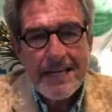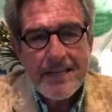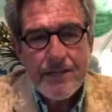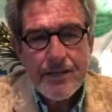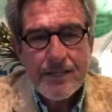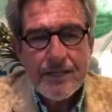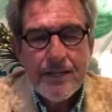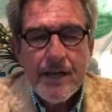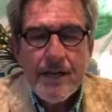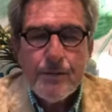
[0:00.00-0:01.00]
of energy
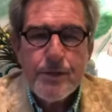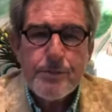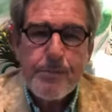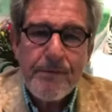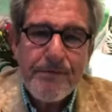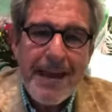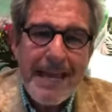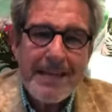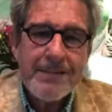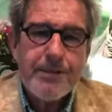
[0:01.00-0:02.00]
which
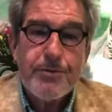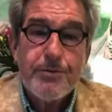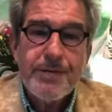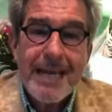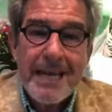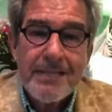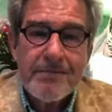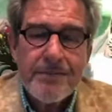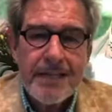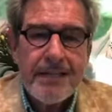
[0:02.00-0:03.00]
pervades
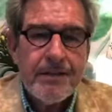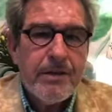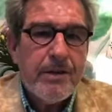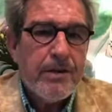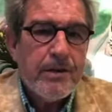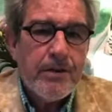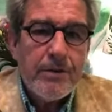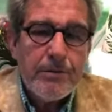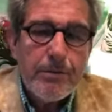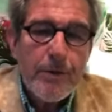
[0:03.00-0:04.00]
creatively
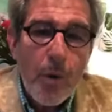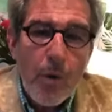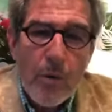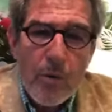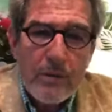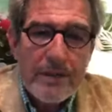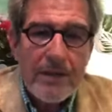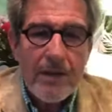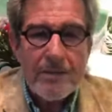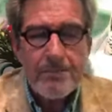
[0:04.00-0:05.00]
through all
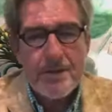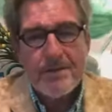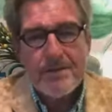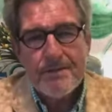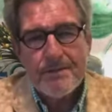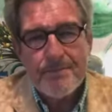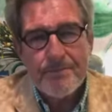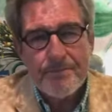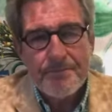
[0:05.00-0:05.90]
the cosmos.